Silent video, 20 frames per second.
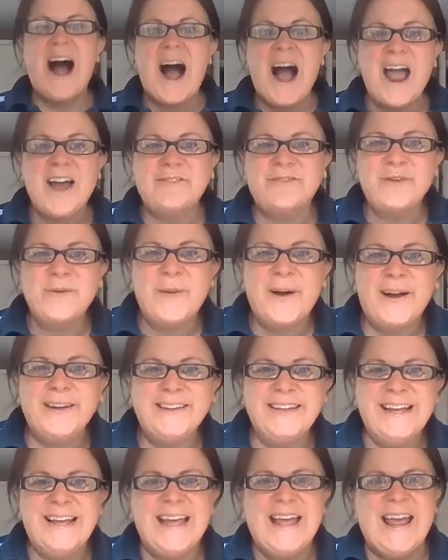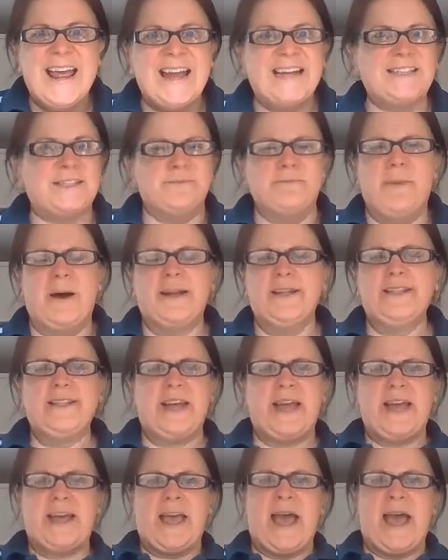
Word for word: Hi everyone, it's Monday